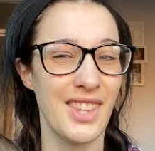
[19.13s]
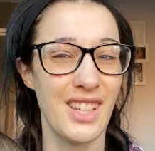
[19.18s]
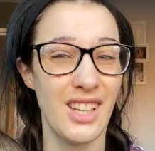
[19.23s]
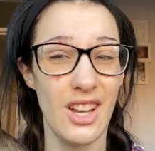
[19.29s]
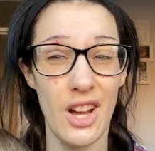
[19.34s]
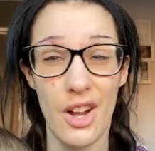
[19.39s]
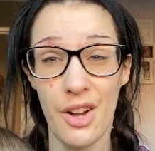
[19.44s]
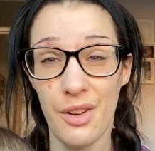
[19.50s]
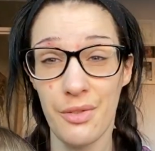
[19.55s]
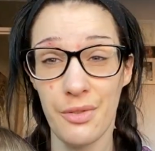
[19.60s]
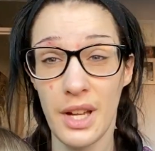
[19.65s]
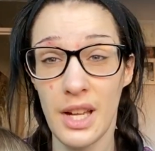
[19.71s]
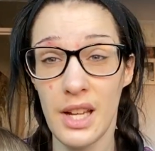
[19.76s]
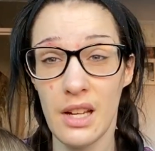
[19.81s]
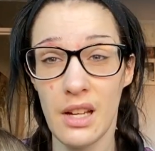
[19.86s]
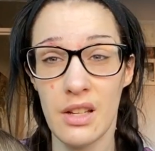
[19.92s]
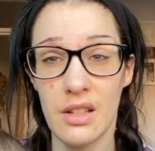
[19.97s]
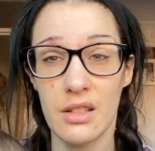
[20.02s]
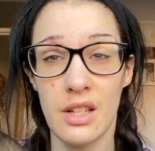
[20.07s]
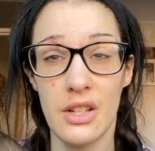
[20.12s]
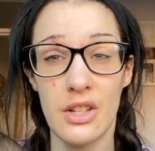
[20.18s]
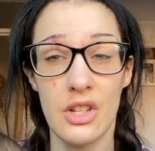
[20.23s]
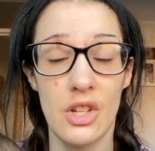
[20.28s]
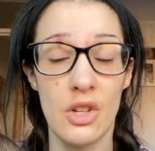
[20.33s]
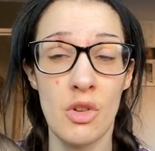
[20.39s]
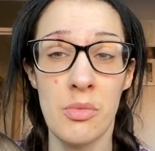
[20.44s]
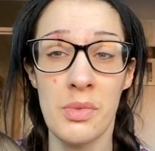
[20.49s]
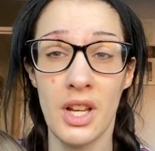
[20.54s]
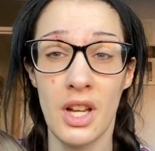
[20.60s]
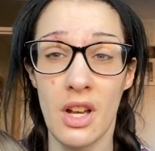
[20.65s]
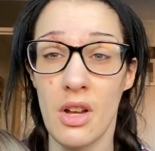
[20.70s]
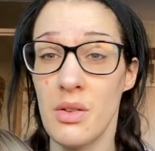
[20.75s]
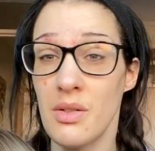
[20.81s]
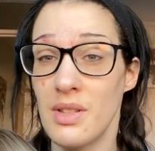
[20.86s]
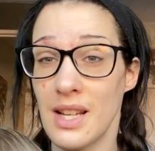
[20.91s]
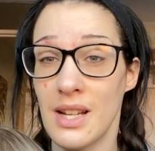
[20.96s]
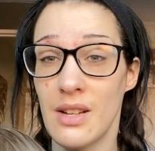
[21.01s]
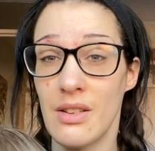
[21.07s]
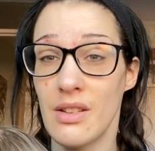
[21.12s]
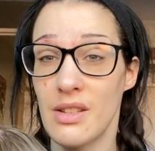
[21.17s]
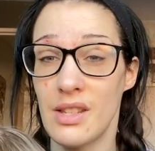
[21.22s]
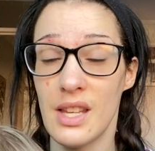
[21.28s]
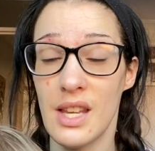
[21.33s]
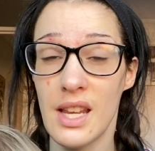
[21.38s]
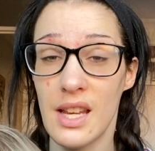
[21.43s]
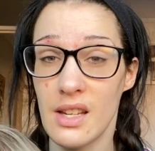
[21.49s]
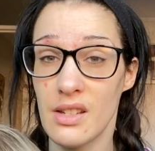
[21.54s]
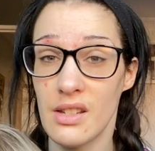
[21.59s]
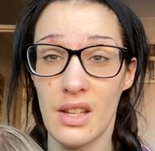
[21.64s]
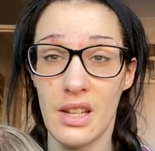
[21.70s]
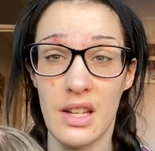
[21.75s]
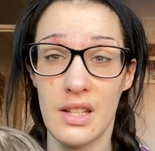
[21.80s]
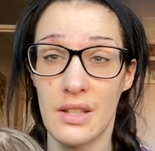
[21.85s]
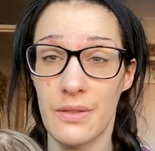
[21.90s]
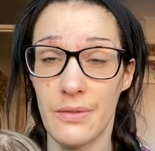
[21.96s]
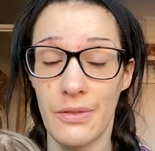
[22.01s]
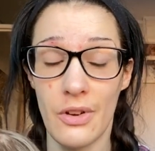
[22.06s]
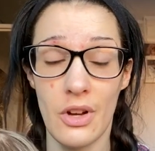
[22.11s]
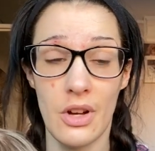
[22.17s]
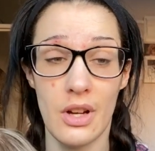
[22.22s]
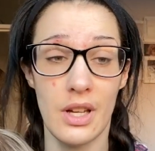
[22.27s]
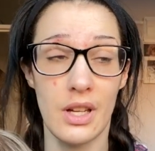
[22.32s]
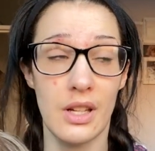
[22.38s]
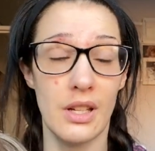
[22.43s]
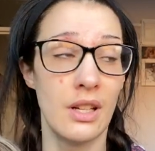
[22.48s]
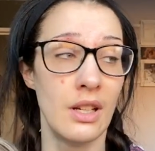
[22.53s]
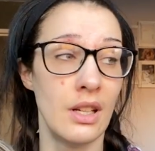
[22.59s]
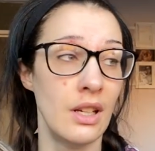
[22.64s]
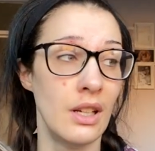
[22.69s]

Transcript: 8:30 last night. She normally goes down at 6 and is fine,